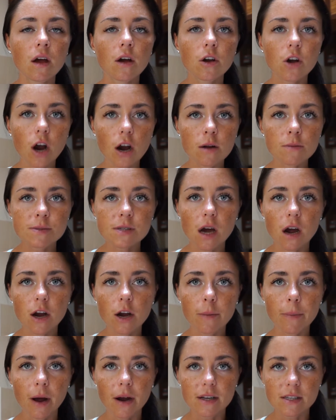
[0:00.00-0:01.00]
Carbs are
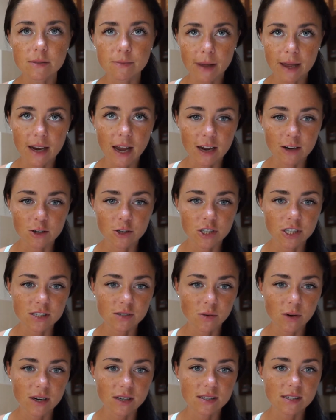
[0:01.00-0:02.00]
your body's main energy
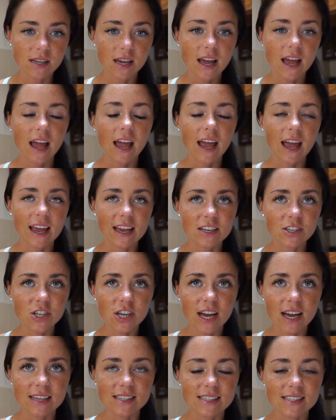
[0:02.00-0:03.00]
source.
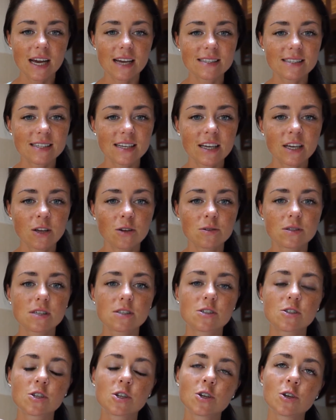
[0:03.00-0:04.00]
AGS testing
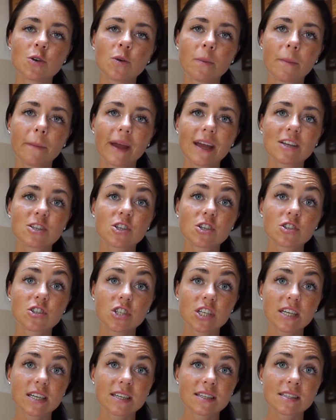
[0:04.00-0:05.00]
uses two major
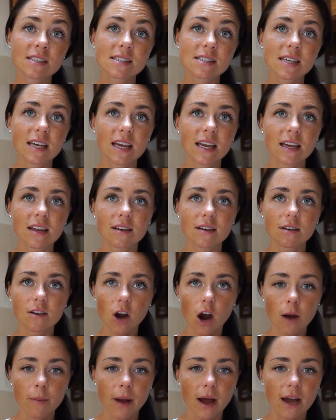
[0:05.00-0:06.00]
genes in
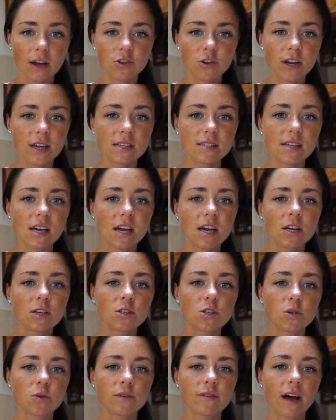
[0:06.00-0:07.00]
carbohydrates
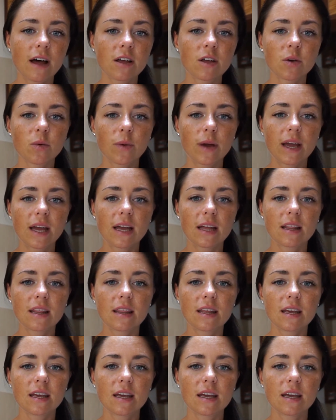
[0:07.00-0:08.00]
to evaluate
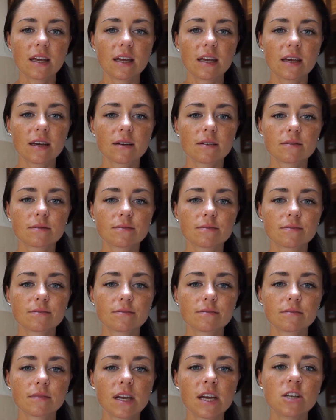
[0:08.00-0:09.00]
the
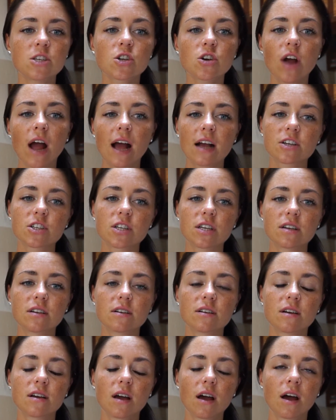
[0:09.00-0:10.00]
interaction
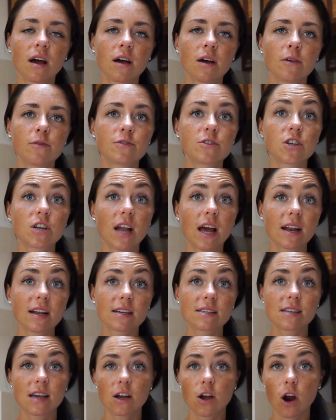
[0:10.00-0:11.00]
of
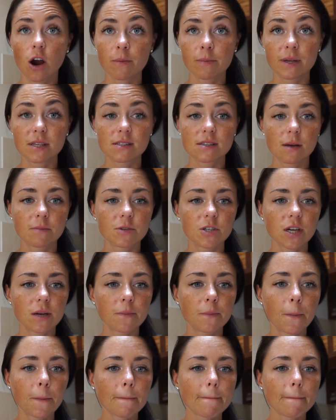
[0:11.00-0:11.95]
genetics and carb consumption.